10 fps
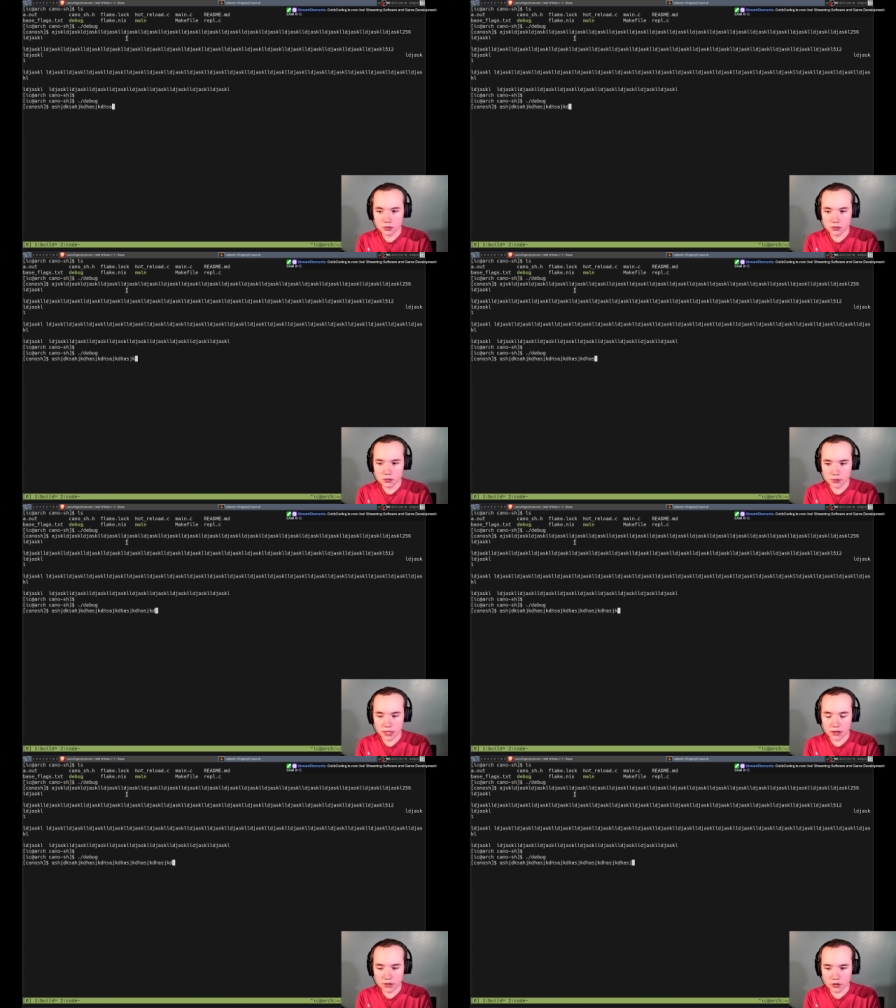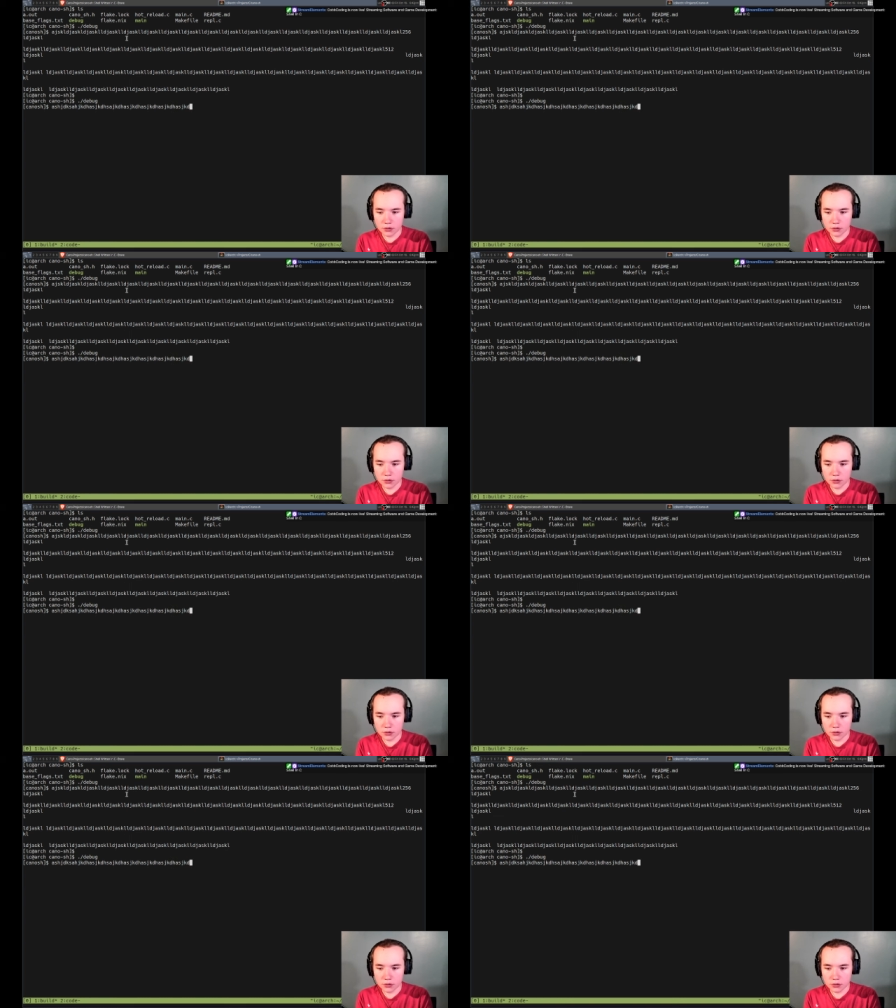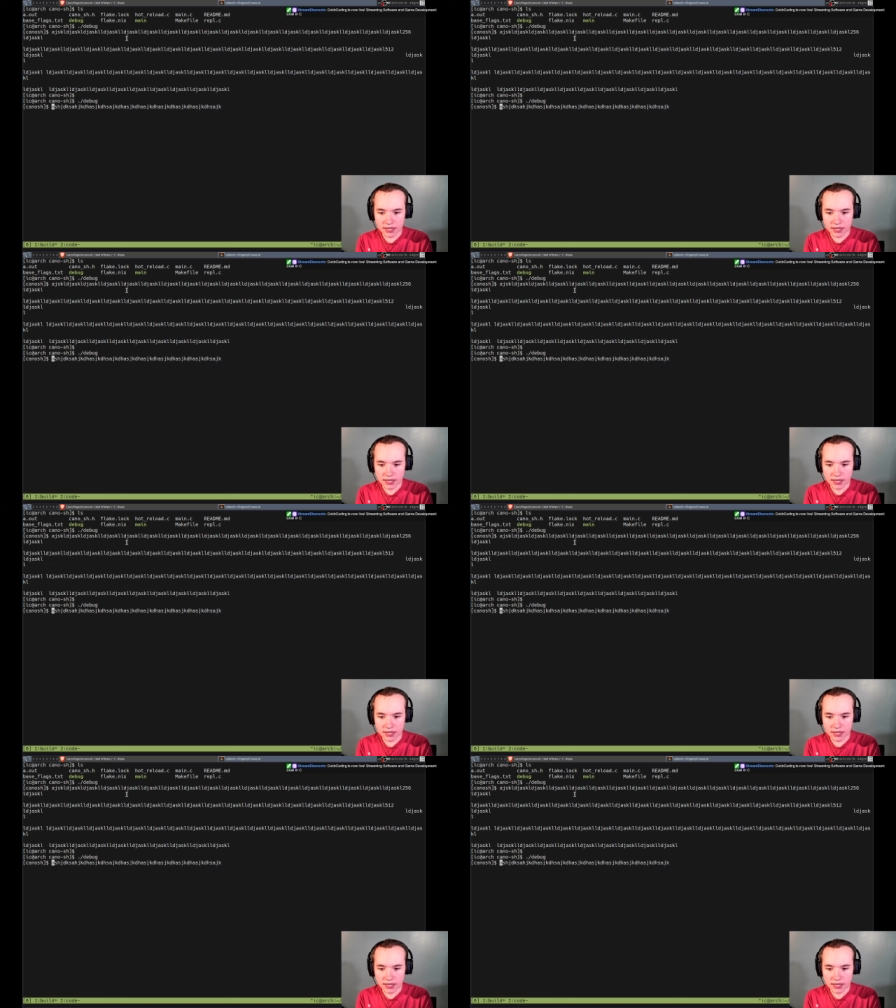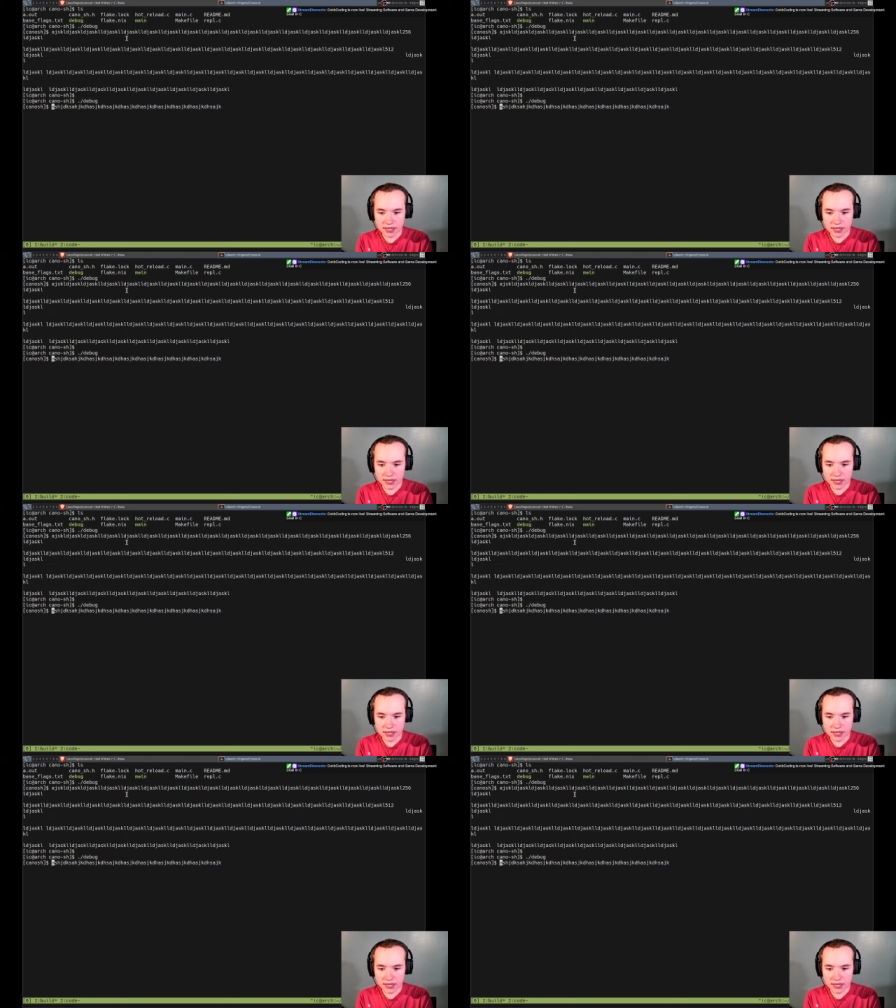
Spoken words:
Right. I'll do the entire thing like that. There we go.